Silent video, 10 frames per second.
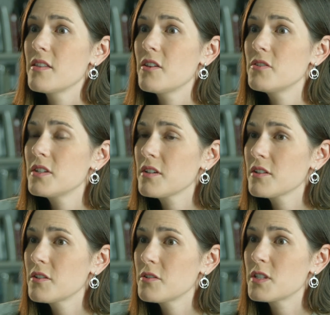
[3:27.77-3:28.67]
Those
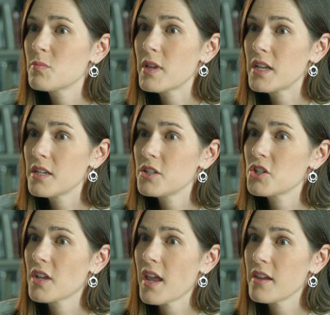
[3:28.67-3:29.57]
include
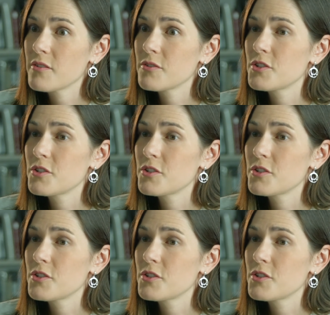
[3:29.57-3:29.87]
spinach, kale,